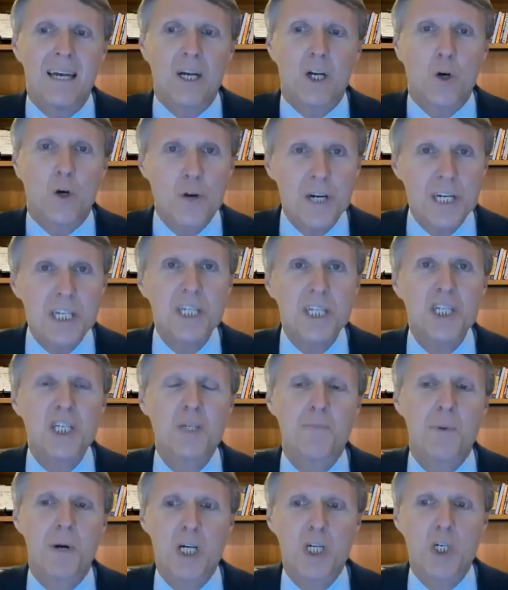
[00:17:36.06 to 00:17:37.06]
christian
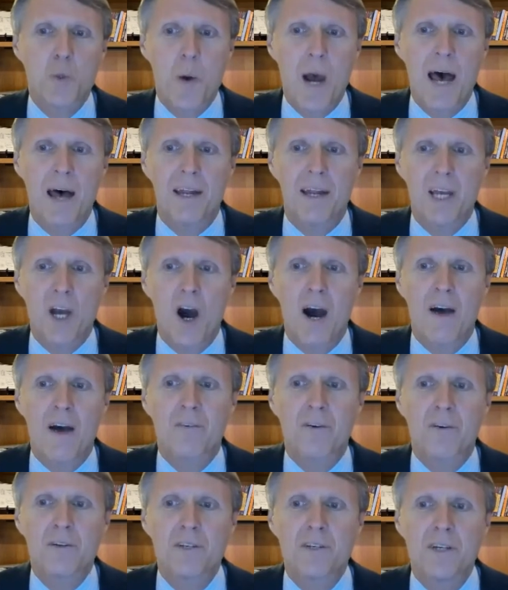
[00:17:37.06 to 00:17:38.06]
spirituality
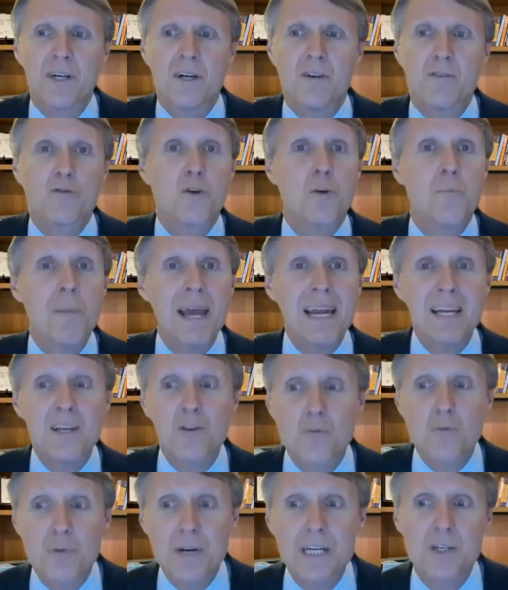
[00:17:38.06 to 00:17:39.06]
offers
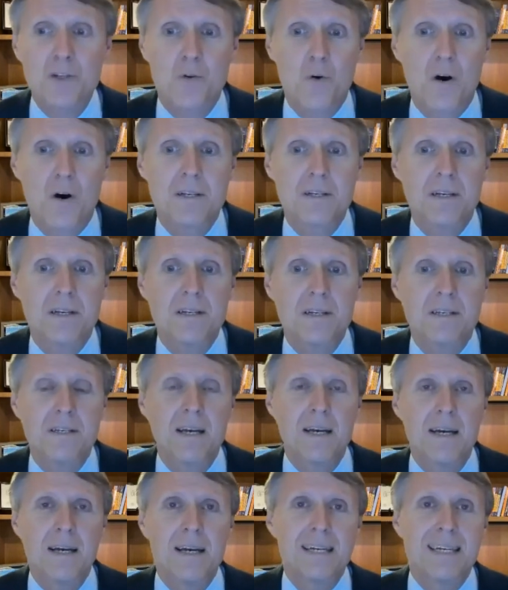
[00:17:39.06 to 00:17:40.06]
tremendous
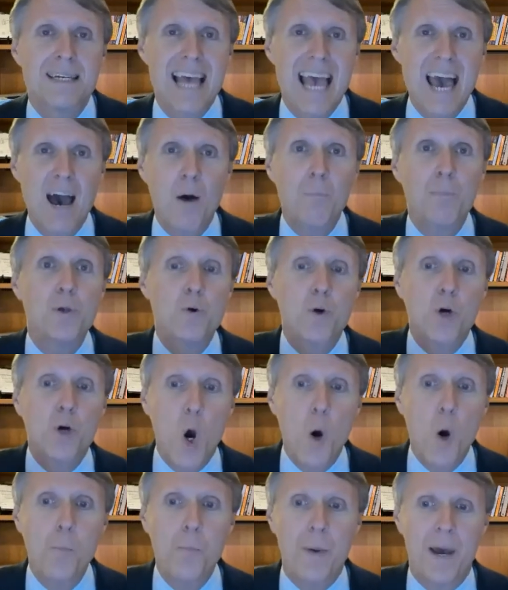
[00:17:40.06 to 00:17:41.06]
resources to help you
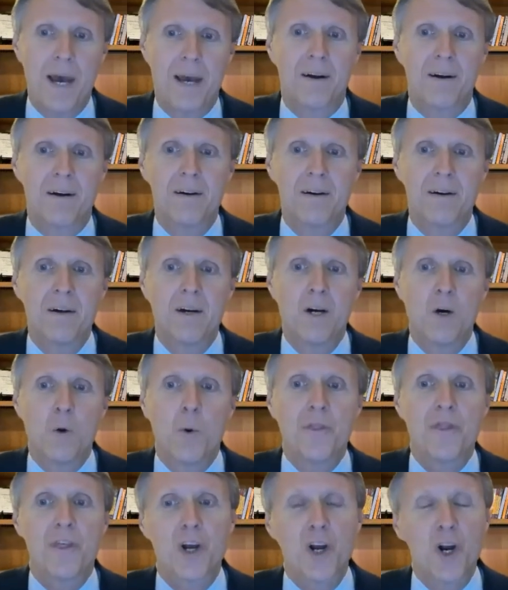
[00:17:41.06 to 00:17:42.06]
cope better
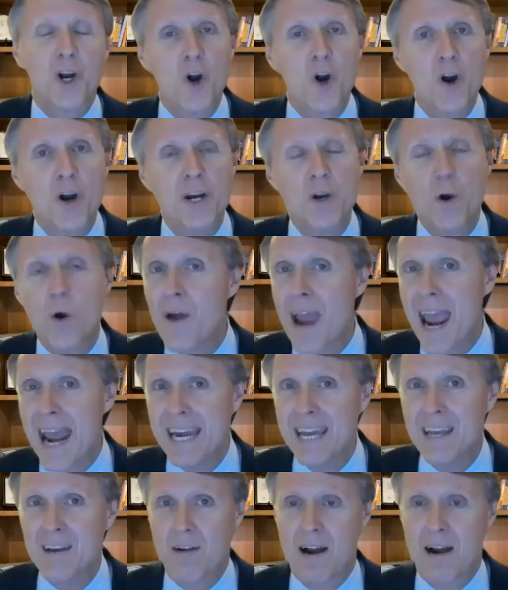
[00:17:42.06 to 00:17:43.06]
with the current or
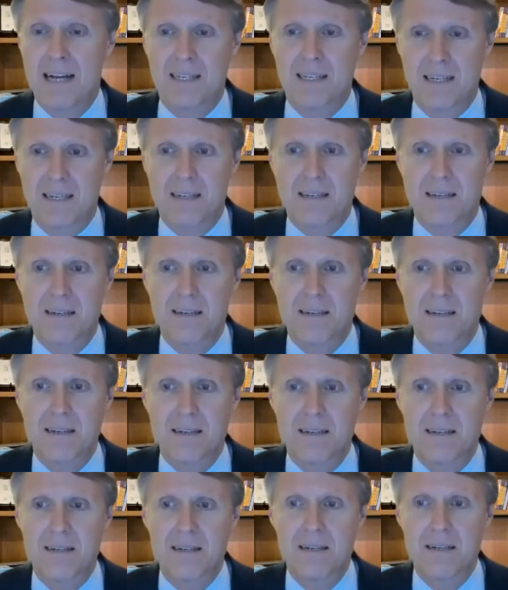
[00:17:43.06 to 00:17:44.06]
any crisis
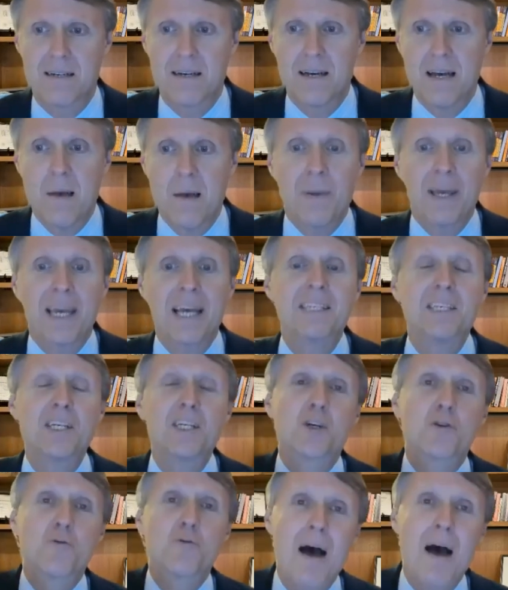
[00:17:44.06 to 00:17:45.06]
because
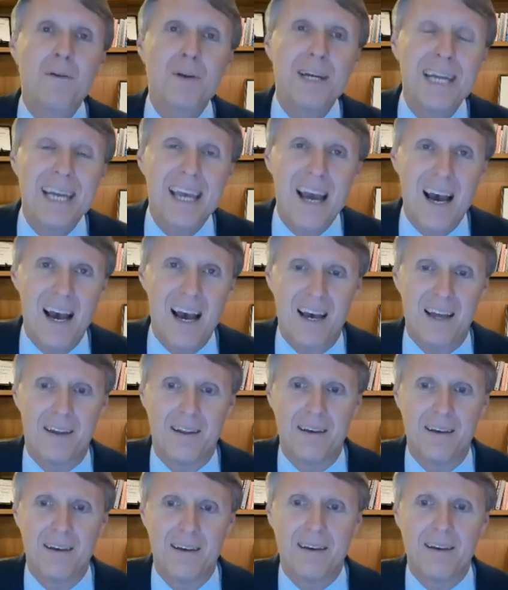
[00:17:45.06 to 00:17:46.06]
it's grounded in God.
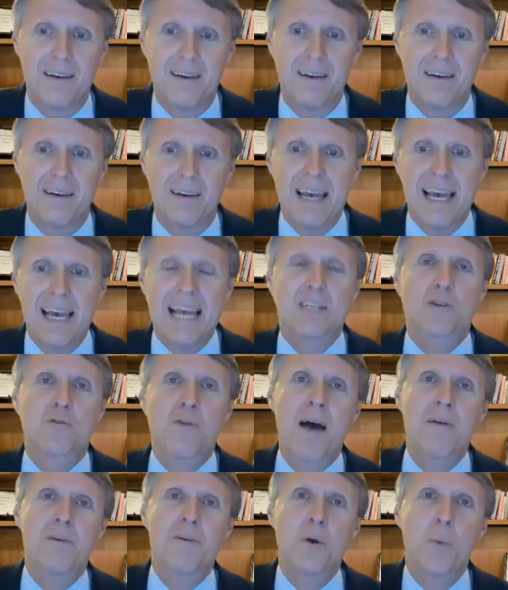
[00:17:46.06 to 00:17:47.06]
It's
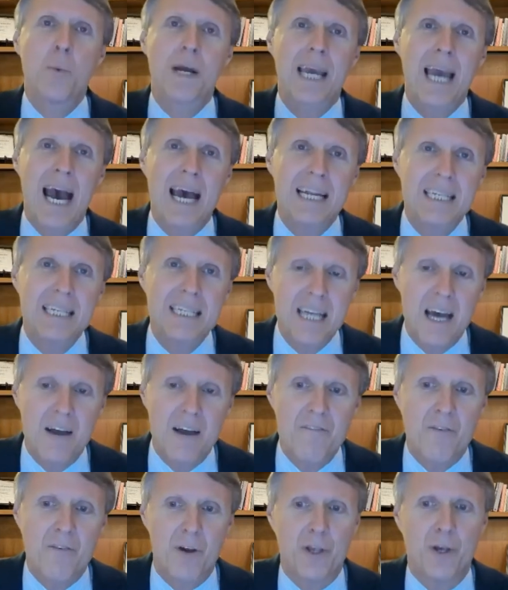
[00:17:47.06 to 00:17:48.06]
grounded in what God has
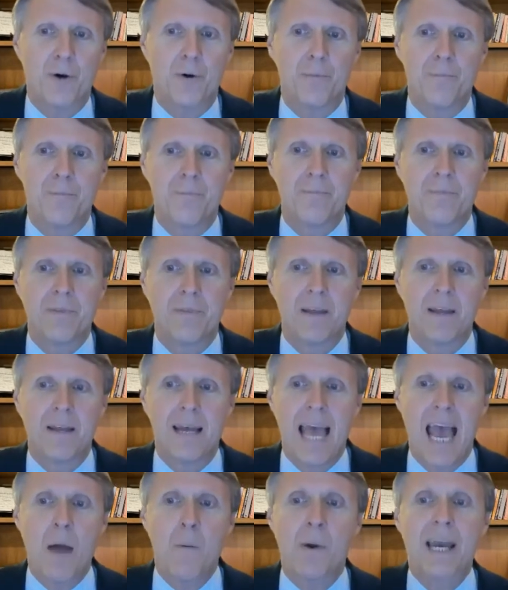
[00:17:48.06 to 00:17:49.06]
done for you
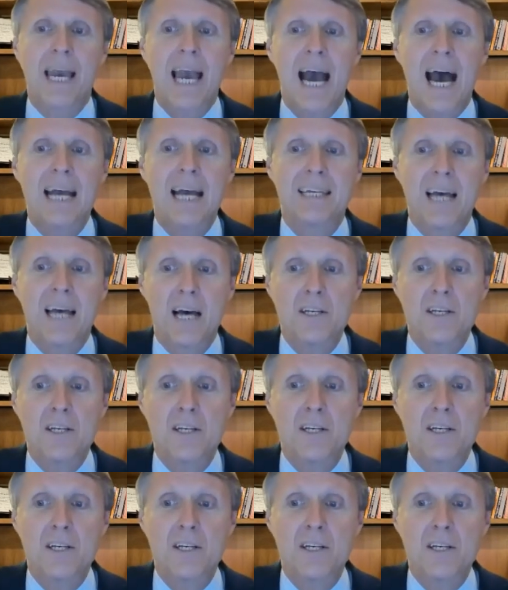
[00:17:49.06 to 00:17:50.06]
and what God does,
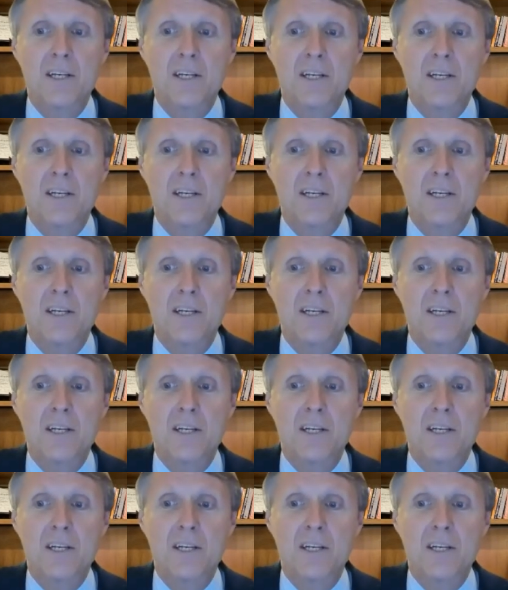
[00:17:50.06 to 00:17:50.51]
does for